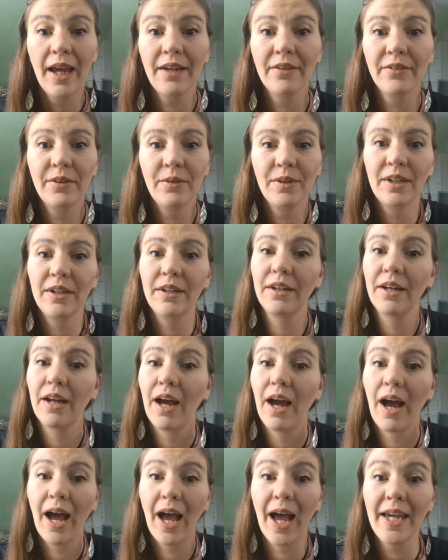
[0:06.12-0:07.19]
Hey everyone,
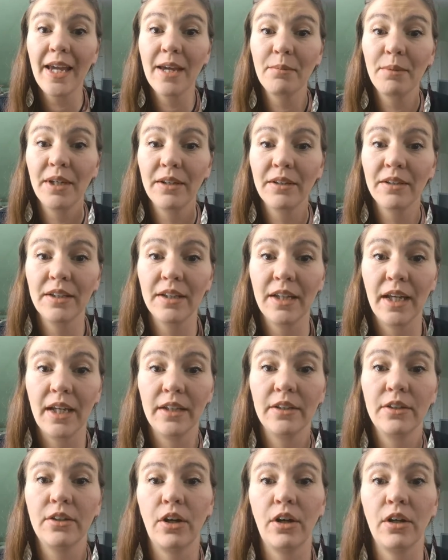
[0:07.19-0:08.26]
I am here today
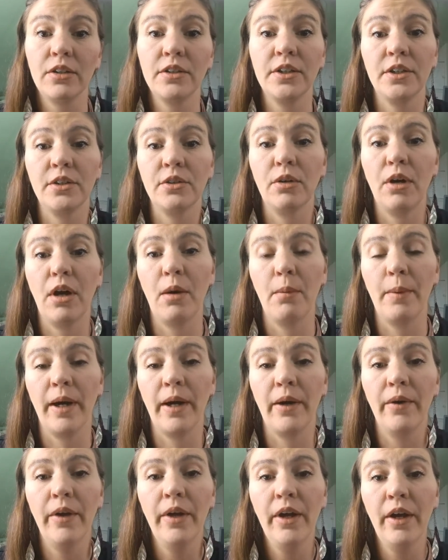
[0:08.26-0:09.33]
to talk to you
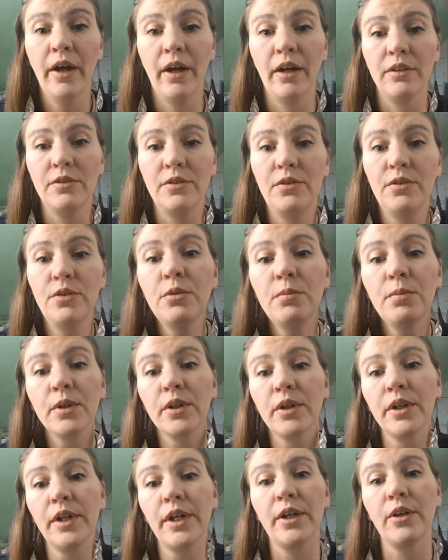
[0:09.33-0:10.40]
about a
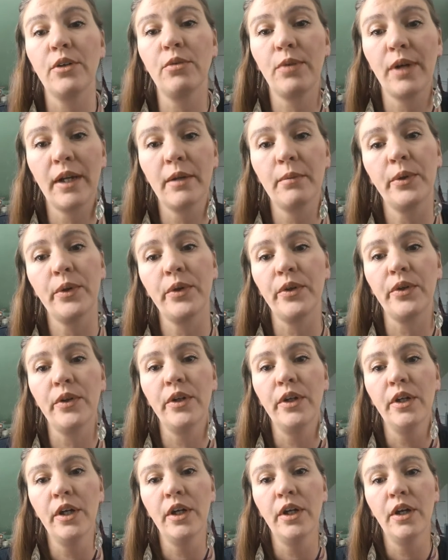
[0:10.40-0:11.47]
super
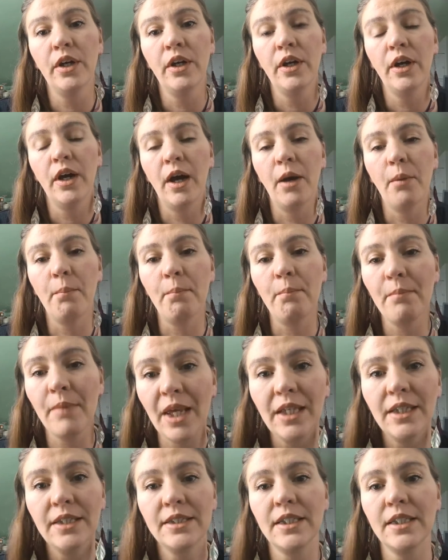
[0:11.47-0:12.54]
incredible,
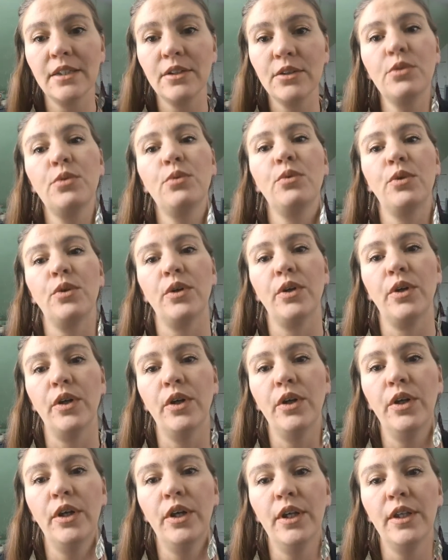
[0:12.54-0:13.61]
amazing tool
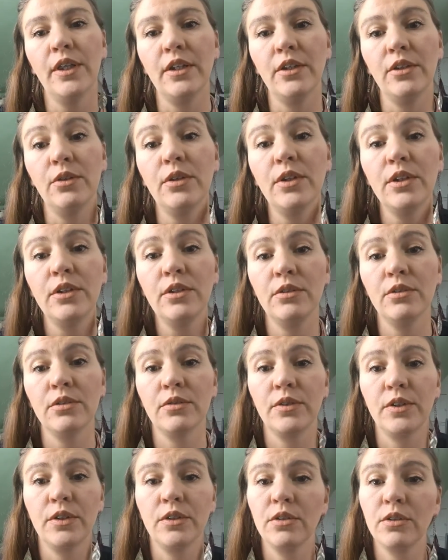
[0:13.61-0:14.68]
that you can use
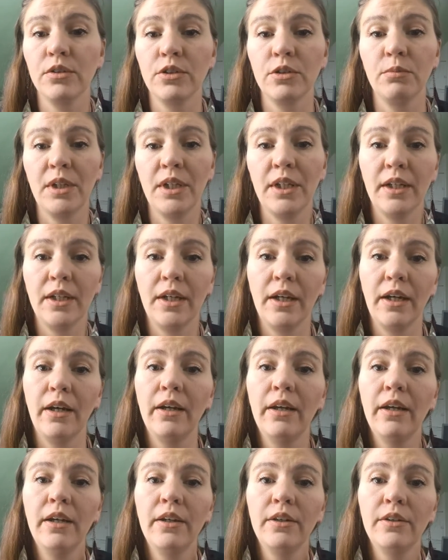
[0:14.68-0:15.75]
for your social media